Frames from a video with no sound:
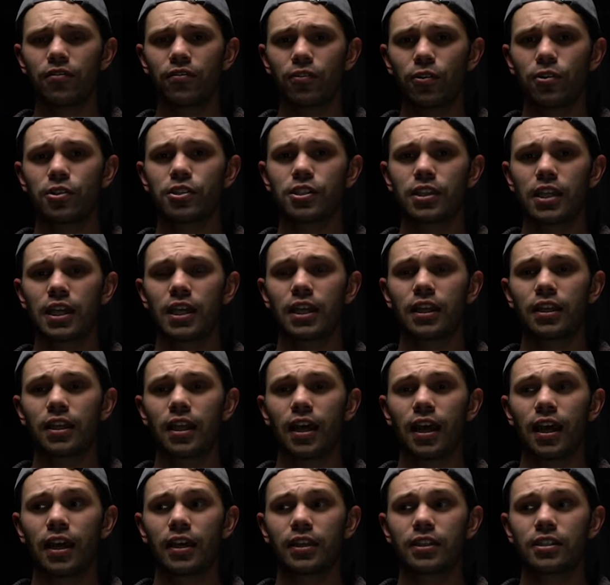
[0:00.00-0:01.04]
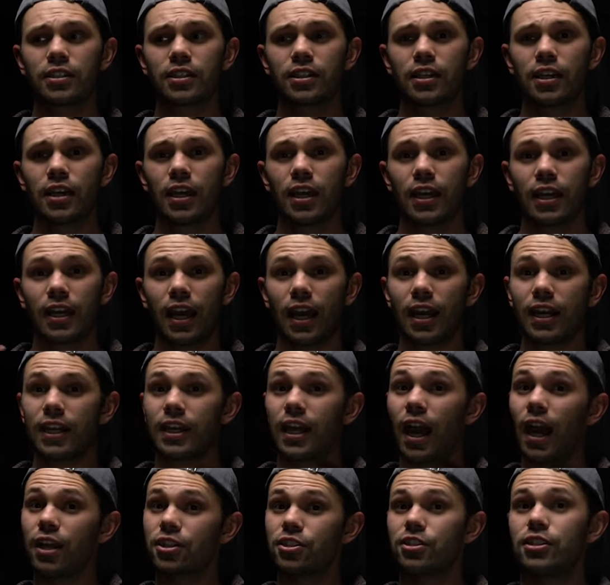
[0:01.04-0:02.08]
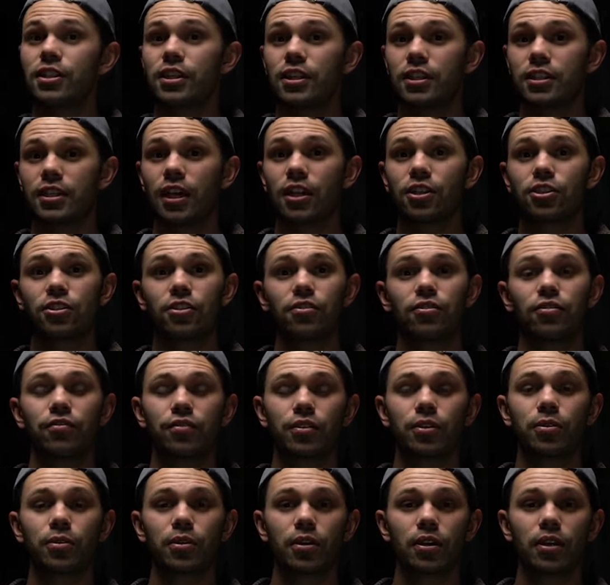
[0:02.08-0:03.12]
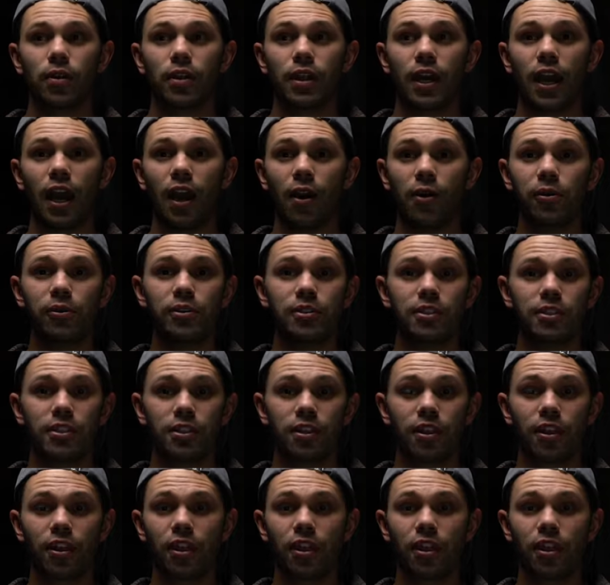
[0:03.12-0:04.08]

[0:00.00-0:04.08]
first thing that kind of catches the attention of the viewer. Without the